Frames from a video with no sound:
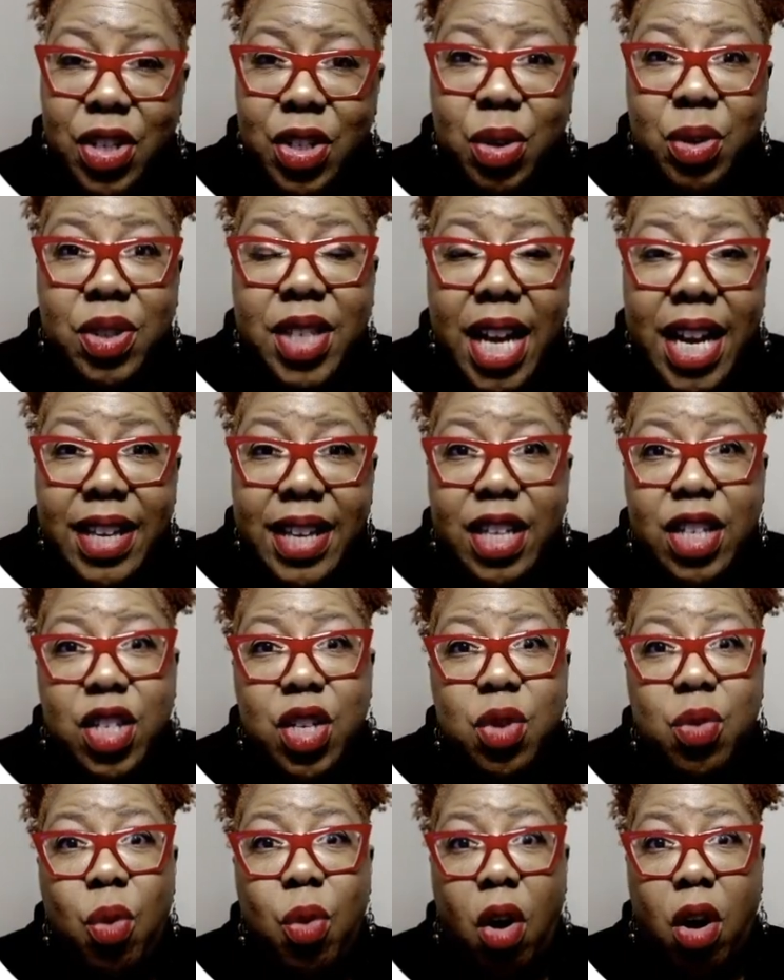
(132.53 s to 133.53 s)
So, say that
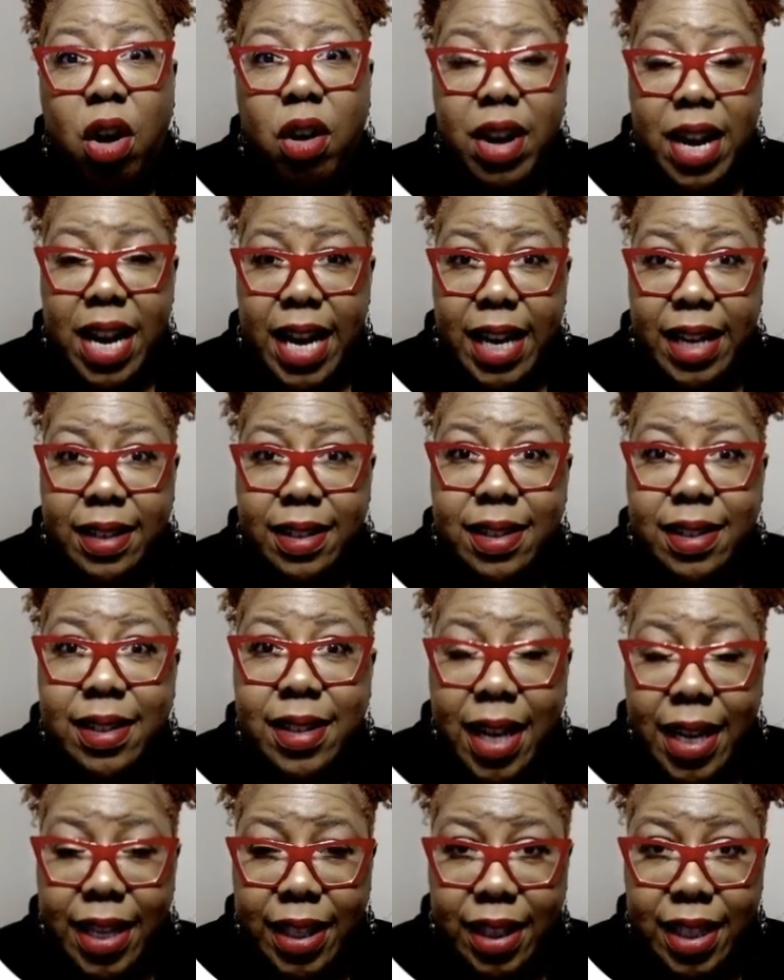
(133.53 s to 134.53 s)
you are a
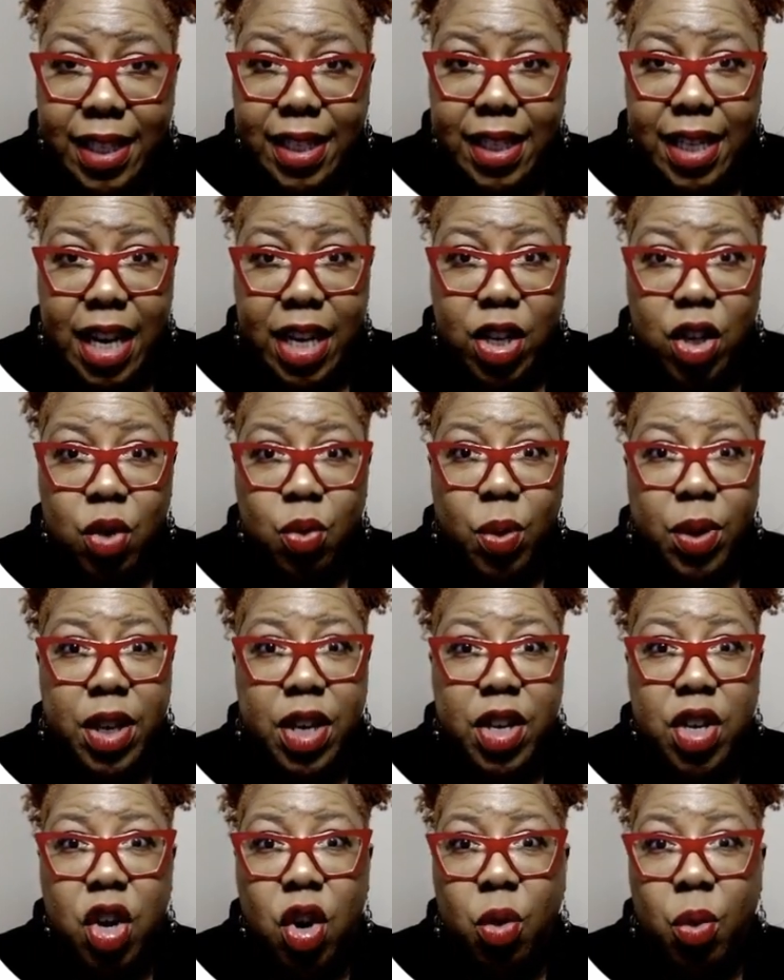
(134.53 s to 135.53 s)
stylist and you want
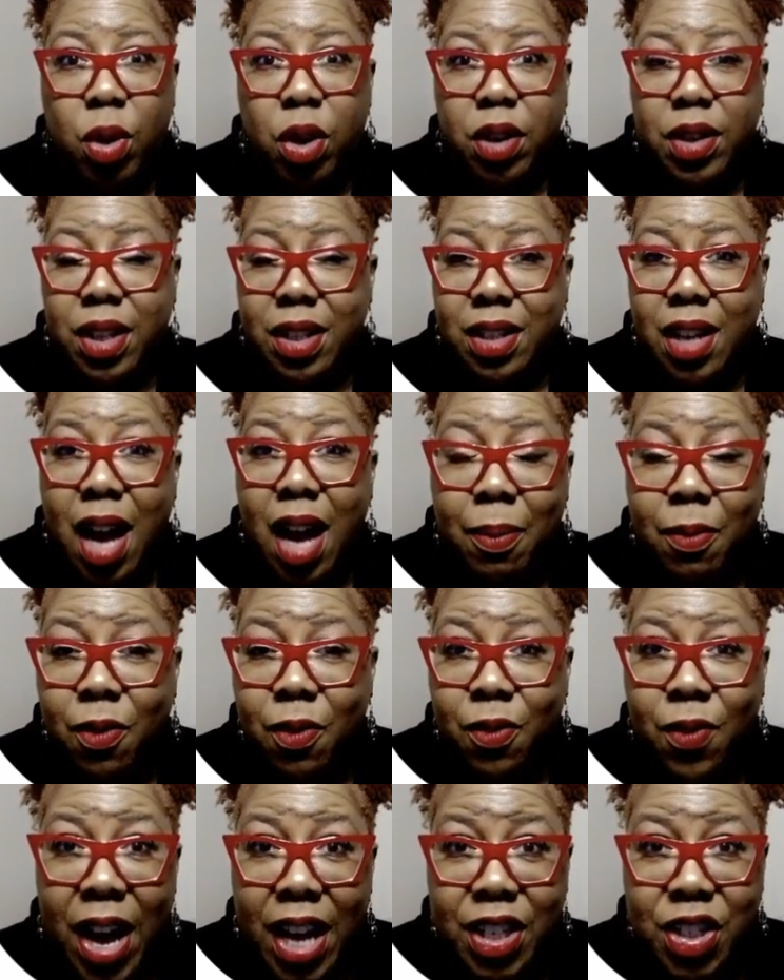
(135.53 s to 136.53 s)
to know what are the top
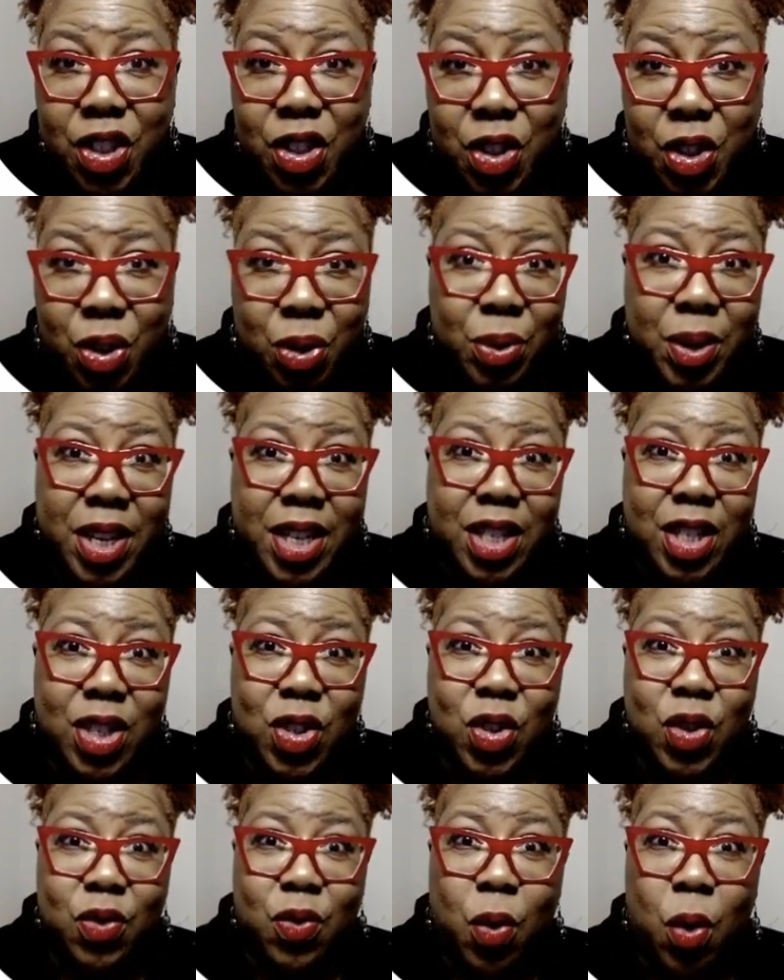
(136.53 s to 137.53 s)
fashion
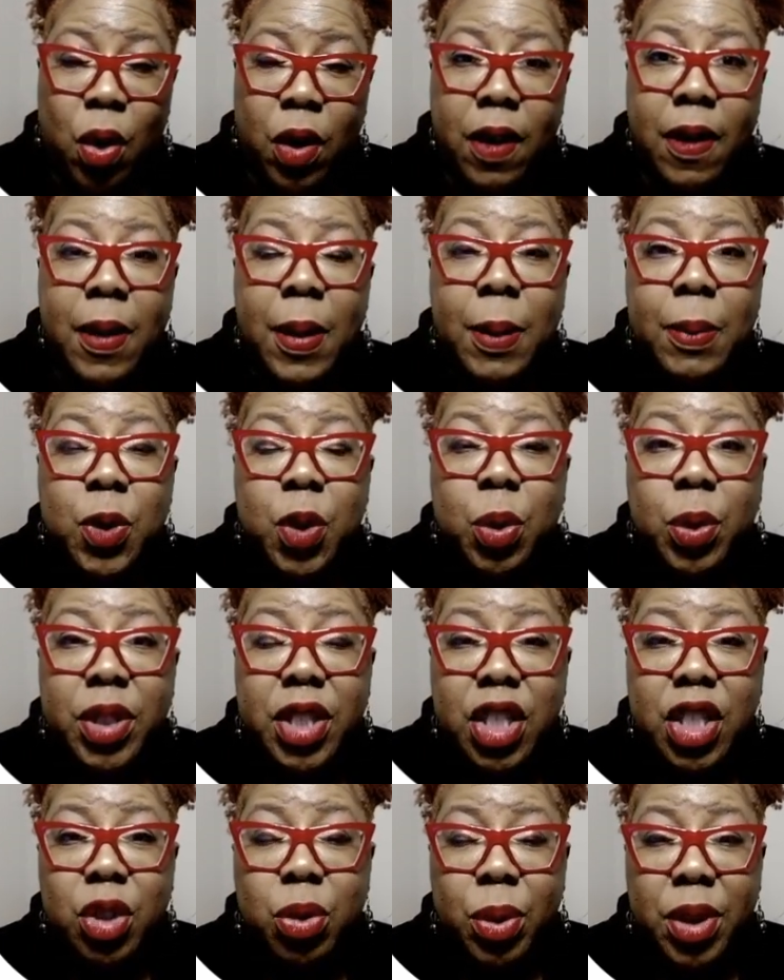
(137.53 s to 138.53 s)
trends for
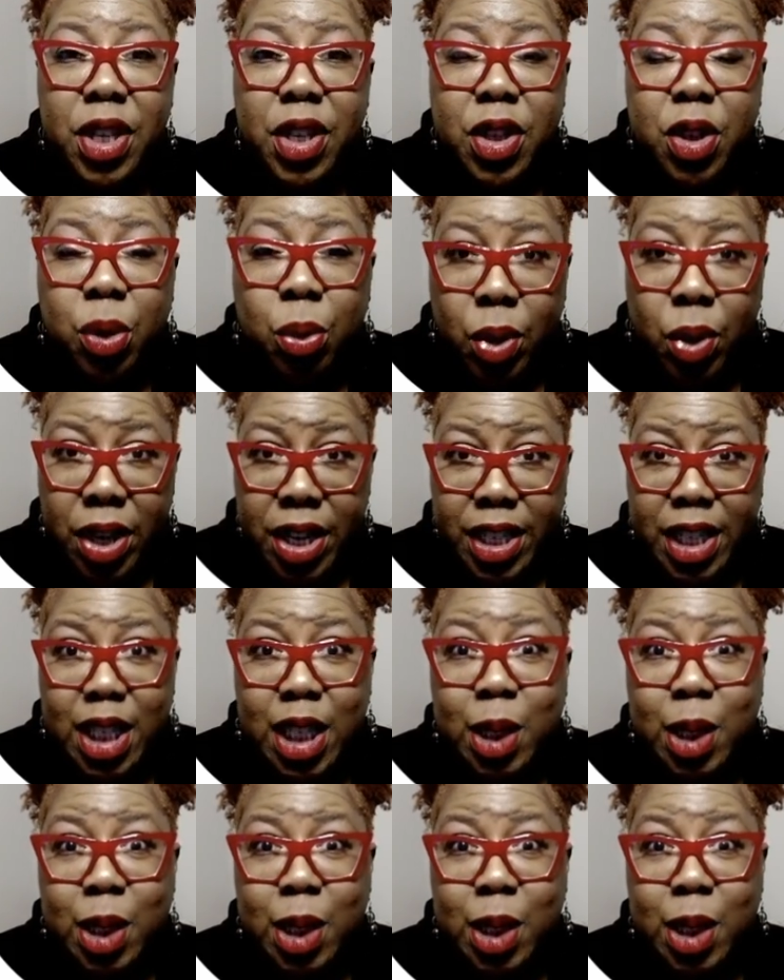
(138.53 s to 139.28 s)
2023 mm-hmm.